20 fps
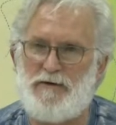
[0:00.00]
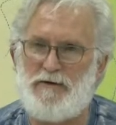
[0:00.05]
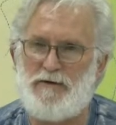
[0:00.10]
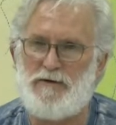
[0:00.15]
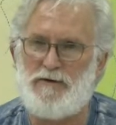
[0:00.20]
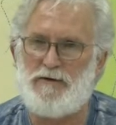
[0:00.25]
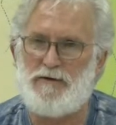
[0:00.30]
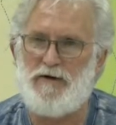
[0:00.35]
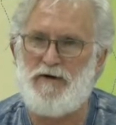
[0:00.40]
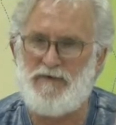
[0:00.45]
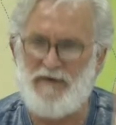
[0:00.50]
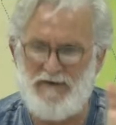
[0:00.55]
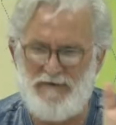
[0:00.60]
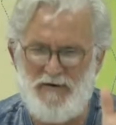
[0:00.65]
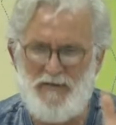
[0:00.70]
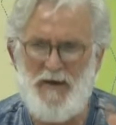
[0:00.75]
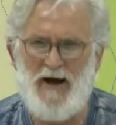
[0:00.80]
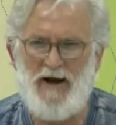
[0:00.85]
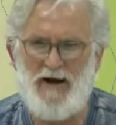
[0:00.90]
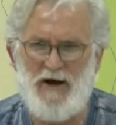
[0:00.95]
Is
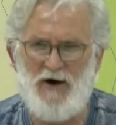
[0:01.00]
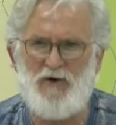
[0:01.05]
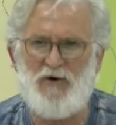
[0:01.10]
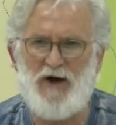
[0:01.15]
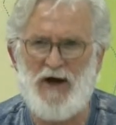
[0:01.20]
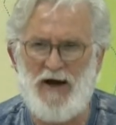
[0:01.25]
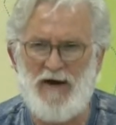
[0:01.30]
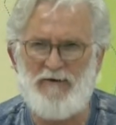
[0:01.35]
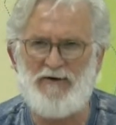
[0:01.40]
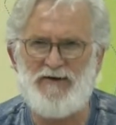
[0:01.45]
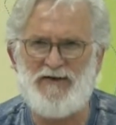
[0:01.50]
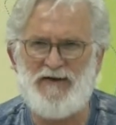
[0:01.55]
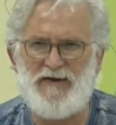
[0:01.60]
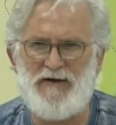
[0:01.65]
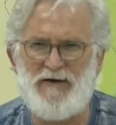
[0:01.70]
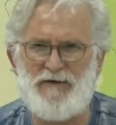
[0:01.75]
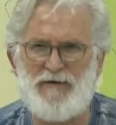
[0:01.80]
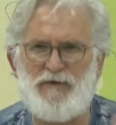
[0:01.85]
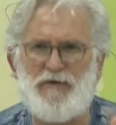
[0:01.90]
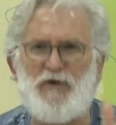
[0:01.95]
everybody okay with
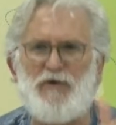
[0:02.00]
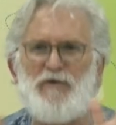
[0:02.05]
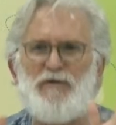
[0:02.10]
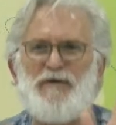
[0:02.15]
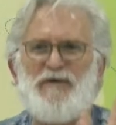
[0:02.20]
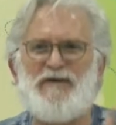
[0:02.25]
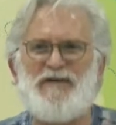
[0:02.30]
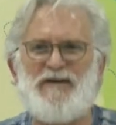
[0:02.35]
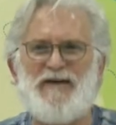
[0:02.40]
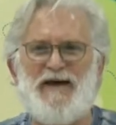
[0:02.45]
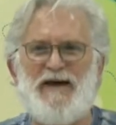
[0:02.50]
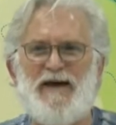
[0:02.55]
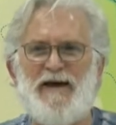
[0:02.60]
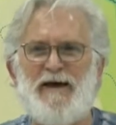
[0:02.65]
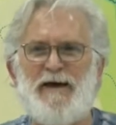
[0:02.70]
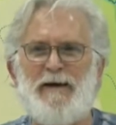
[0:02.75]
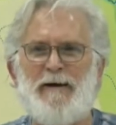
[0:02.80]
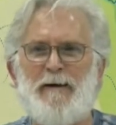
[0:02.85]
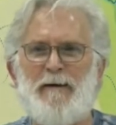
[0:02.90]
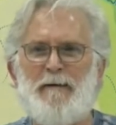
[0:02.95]
this? Do you
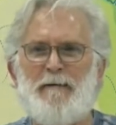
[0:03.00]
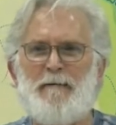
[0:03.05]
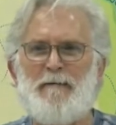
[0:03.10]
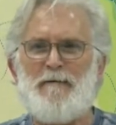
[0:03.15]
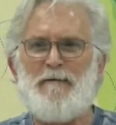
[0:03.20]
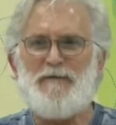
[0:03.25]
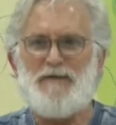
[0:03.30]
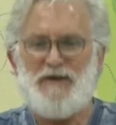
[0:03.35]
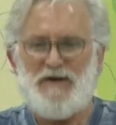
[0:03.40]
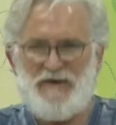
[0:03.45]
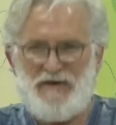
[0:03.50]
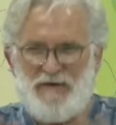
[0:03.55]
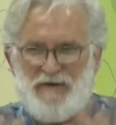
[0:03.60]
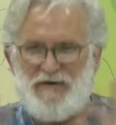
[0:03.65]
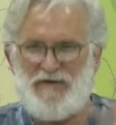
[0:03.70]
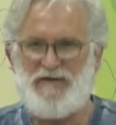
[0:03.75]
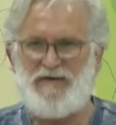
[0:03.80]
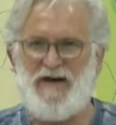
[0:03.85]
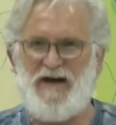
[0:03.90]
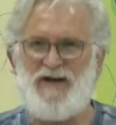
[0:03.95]
see the
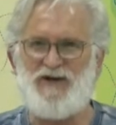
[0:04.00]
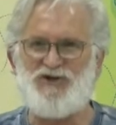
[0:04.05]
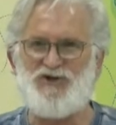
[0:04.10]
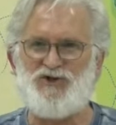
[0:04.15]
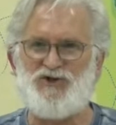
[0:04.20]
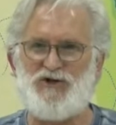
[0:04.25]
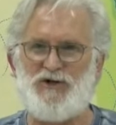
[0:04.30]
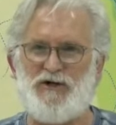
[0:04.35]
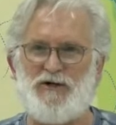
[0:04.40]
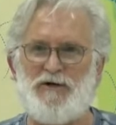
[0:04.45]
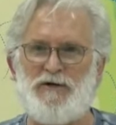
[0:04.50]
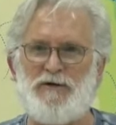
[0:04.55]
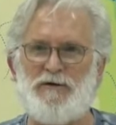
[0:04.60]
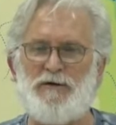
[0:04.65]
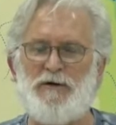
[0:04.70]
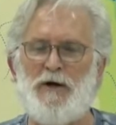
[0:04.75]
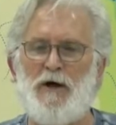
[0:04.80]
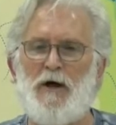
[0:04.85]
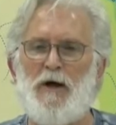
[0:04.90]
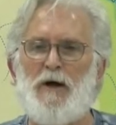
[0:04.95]
distinction
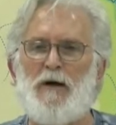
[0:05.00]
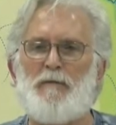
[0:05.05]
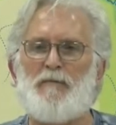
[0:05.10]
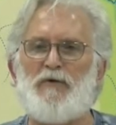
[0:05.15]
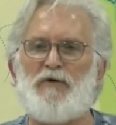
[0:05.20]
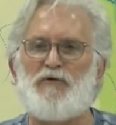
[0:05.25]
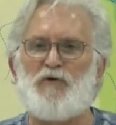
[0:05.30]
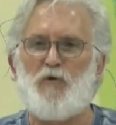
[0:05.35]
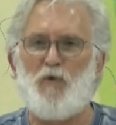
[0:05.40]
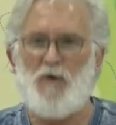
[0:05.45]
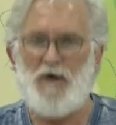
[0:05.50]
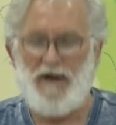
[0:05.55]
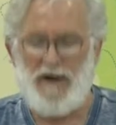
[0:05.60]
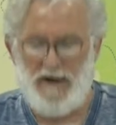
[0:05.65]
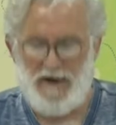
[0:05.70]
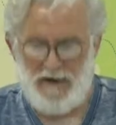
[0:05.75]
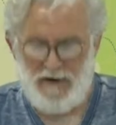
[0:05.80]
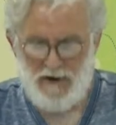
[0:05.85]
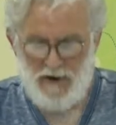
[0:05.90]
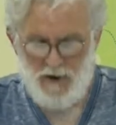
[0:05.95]

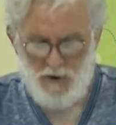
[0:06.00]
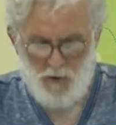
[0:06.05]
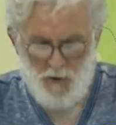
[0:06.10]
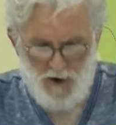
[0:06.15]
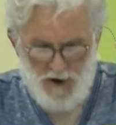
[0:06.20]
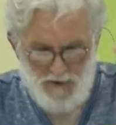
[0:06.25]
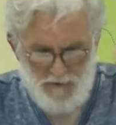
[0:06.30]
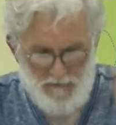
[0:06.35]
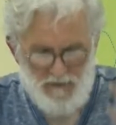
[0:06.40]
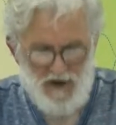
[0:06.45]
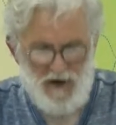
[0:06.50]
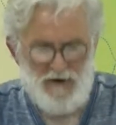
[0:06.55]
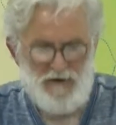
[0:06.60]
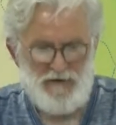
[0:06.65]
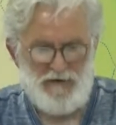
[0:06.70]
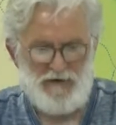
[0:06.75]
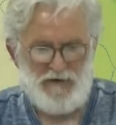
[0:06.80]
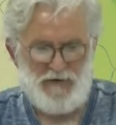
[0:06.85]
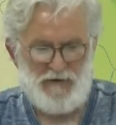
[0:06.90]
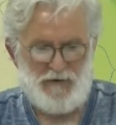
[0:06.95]
between what
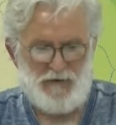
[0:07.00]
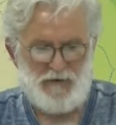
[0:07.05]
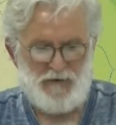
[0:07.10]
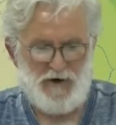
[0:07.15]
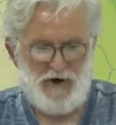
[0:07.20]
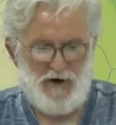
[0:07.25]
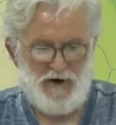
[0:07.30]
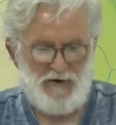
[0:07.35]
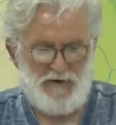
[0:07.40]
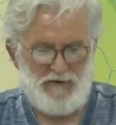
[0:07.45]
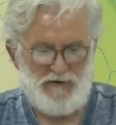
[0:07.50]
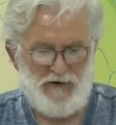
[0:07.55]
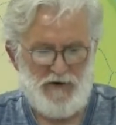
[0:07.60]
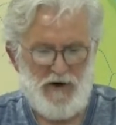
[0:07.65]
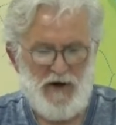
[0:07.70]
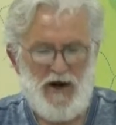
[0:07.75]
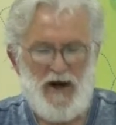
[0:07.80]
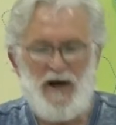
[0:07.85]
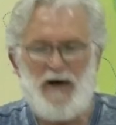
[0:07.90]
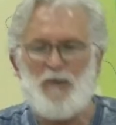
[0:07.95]
Moses wrote
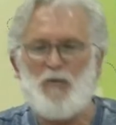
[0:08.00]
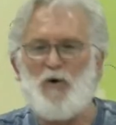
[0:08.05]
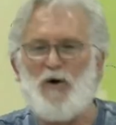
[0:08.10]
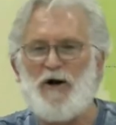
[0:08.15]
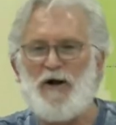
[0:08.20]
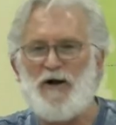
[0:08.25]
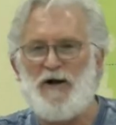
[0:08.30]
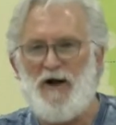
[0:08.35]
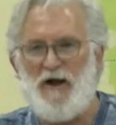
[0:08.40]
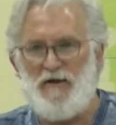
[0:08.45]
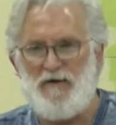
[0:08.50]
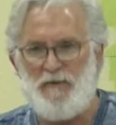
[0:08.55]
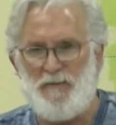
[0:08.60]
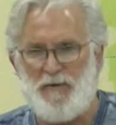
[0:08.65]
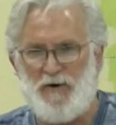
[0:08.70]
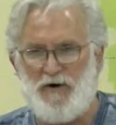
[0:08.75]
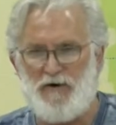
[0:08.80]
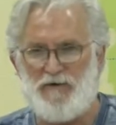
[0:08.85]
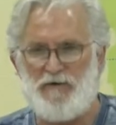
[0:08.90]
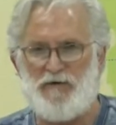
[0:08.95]
and what another
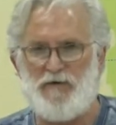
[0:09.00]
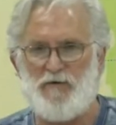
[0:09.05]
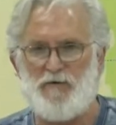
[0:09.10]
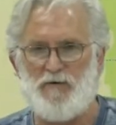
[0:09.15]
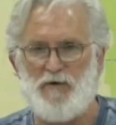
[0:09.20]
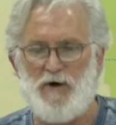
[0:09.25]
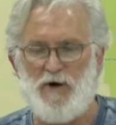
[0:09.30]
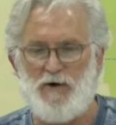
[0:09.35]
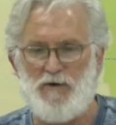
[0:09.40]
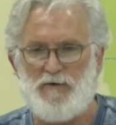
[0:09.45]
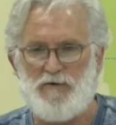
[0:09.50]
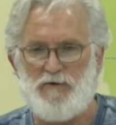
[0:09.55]
person wrote?